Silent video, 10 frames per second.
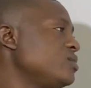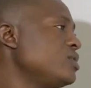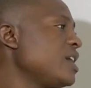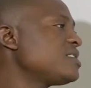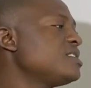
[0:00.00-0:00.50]
So
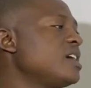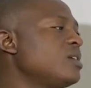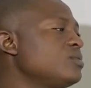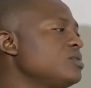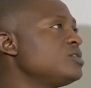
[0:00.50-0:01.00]
the next thing
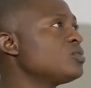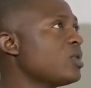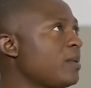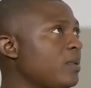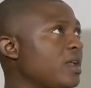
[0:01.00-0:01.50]
now is
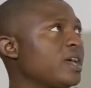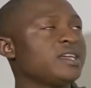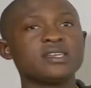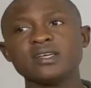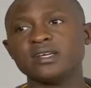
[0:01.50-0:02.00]
to
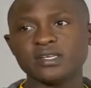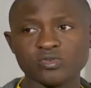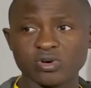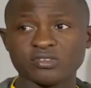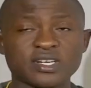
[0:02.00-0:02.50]
apply
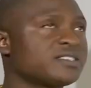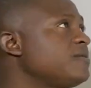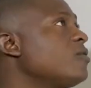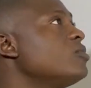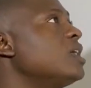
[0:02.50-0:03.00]
the
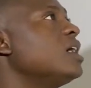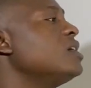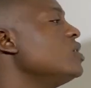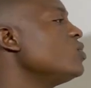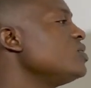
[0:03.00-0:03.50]
quadratic
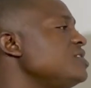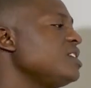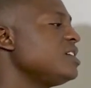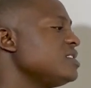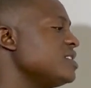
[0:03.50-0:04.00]
formula, which
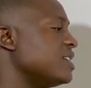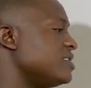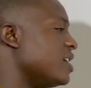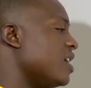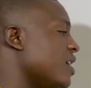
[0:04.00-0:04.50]
says that